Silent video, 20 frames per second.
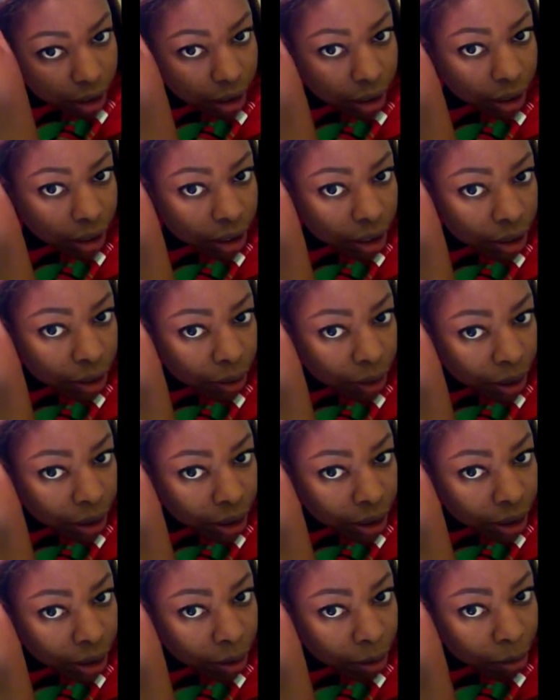the needle
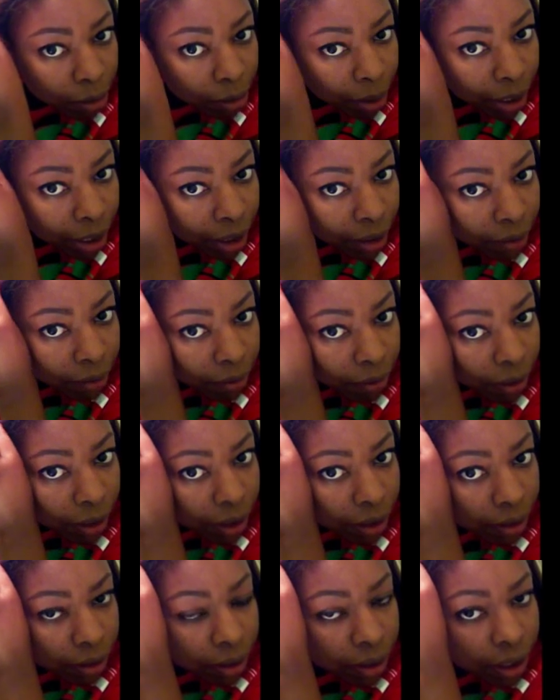into the braid
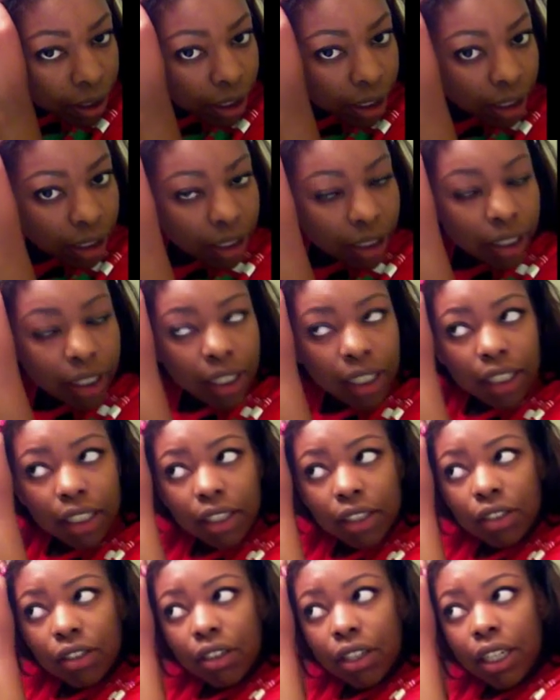first and
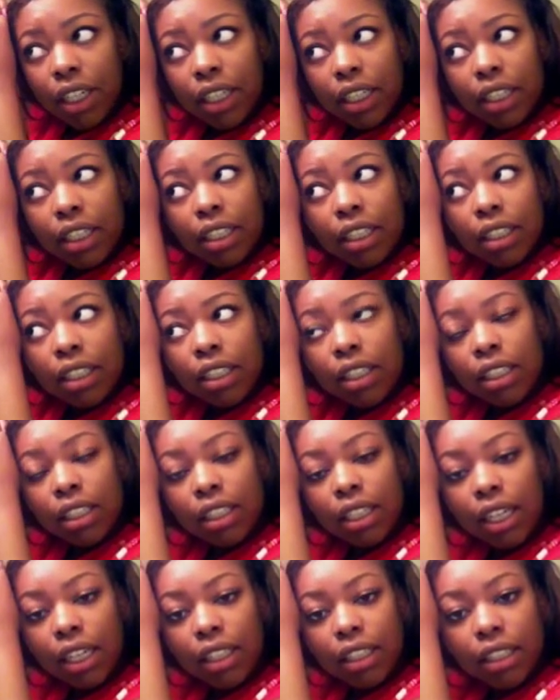connect the track
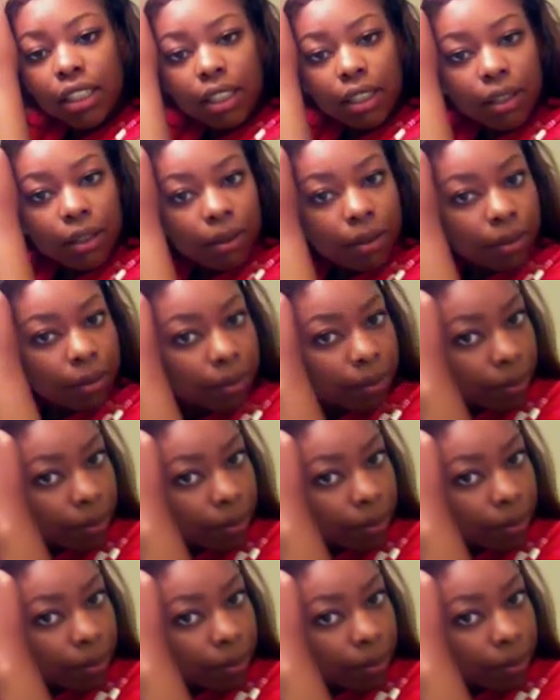like so.